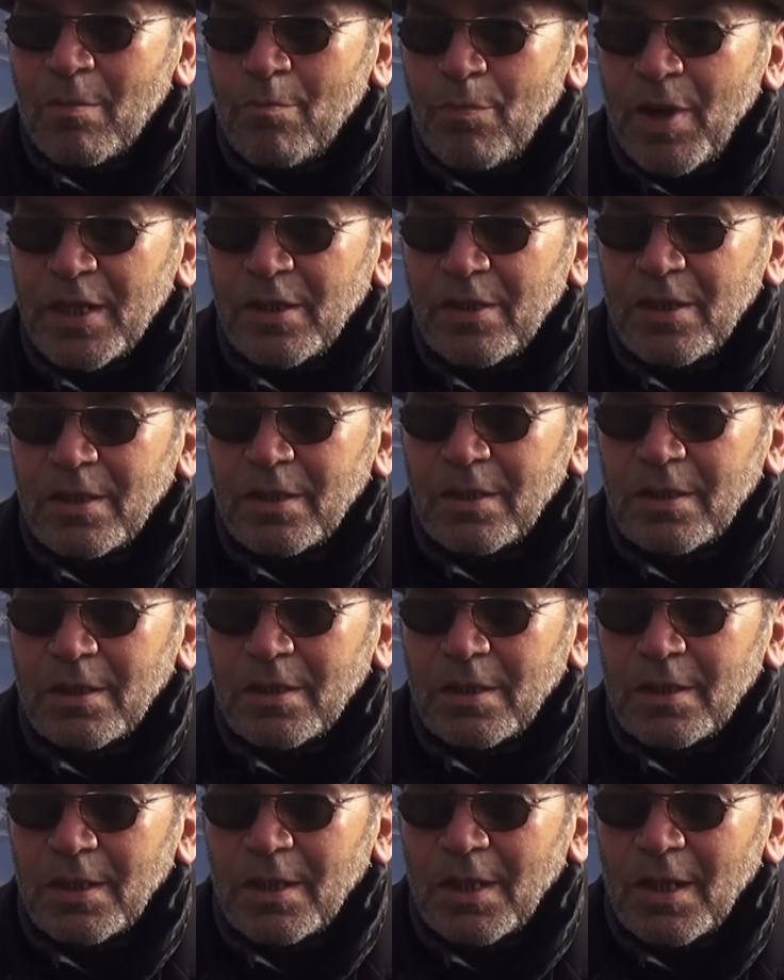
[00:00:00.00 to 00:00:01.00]
But
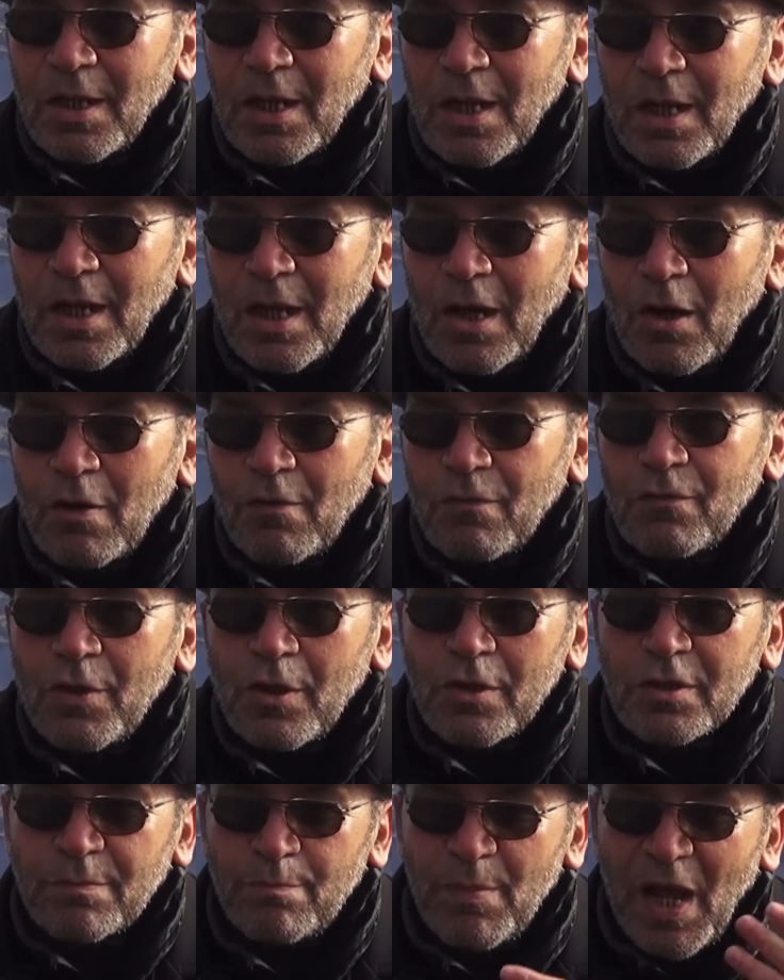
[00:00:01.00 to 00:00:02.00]
of
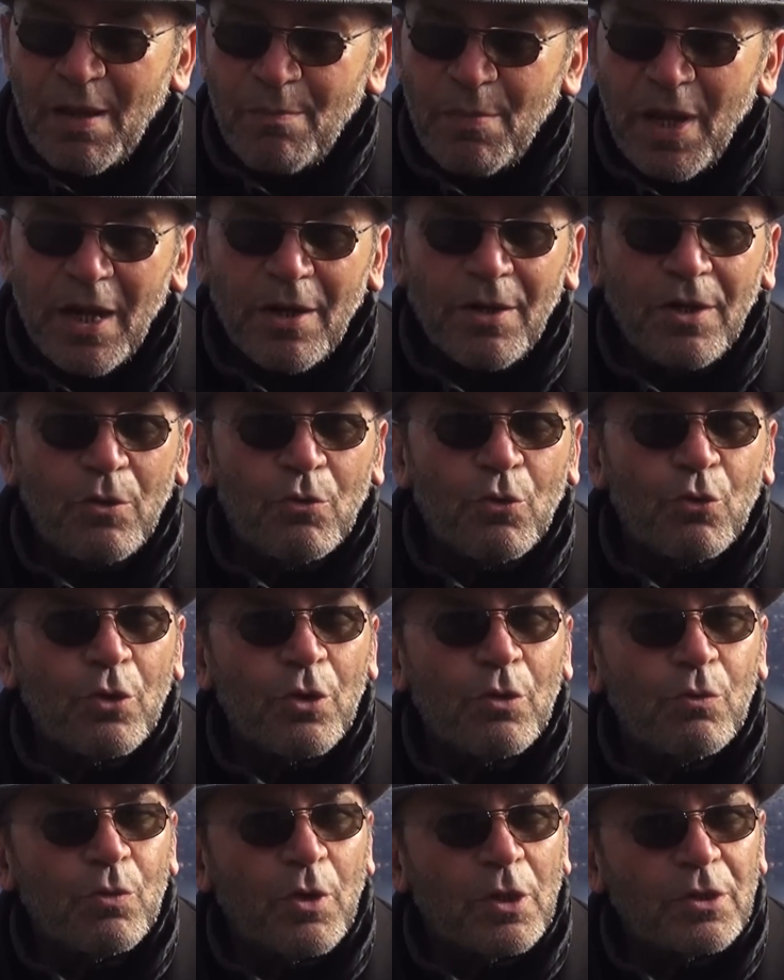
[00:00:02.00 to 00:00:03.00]
course, my main
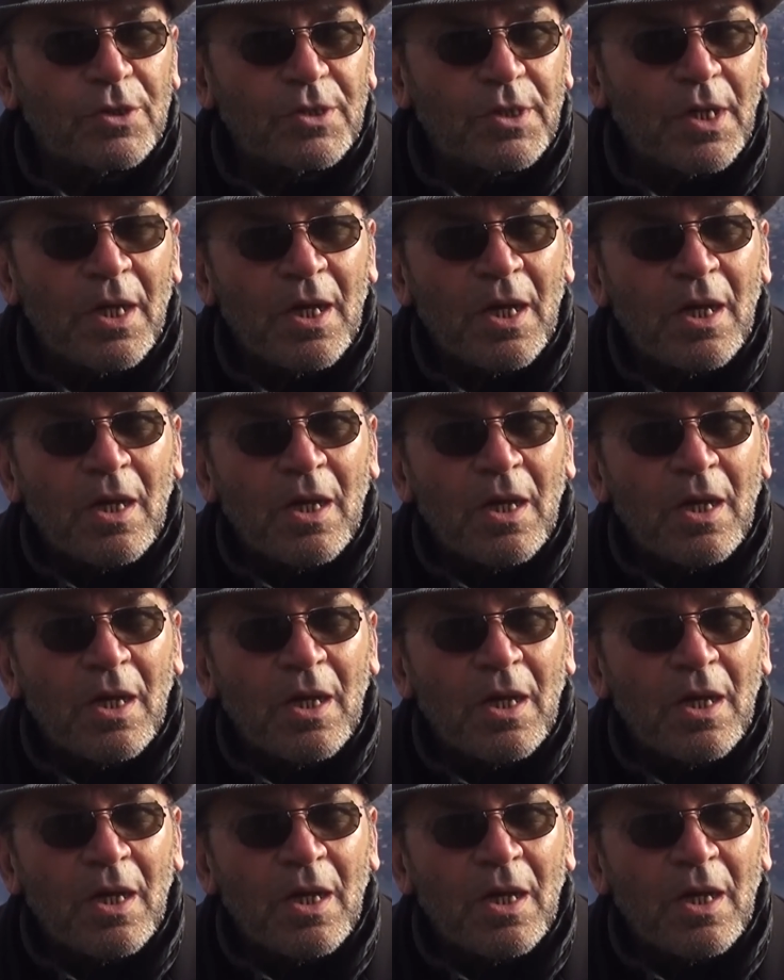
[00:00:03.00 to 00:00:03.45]
guru was